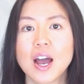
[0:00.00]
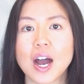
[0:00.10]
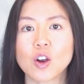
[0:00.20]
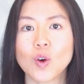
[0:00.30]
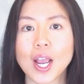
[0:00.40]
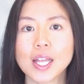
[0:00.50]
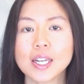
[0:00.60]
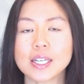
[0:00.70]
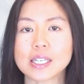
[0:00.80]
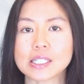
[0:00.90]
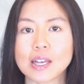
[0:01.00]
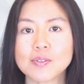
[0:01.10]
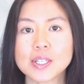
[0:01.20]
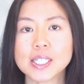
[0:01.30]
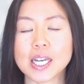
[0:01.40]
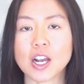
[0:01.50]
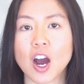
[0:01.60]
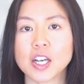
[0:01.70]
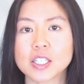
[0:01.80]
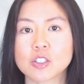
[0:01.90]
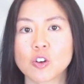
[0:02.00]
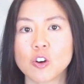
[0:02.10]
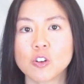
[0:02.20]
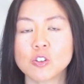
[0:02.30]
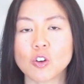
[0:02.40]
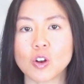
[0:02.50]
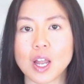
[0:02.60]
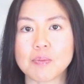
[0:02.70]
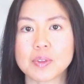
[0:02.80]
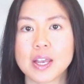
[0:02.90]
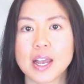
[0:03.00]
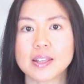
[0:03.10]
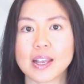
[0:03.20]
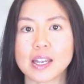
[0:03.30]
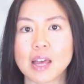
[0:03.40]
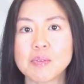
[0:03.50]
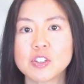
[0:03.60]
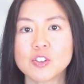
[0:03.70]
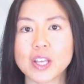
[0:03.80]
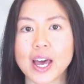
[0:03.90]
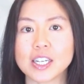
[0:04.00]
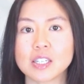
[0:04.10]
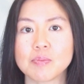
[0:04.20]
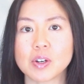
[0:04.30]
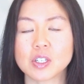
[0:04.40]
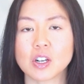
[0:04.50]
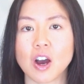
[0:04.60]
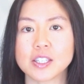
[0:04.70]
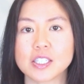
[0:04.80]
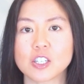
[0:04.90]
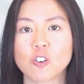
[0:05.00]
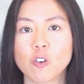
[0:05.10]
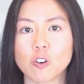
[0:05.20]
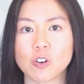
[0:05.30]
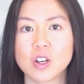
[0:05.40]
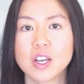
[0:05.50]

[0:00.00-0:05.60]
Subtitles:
A coagulant is a substance that causes curdles or lumps. It's like lemon juice added to milk to cause it to curdle.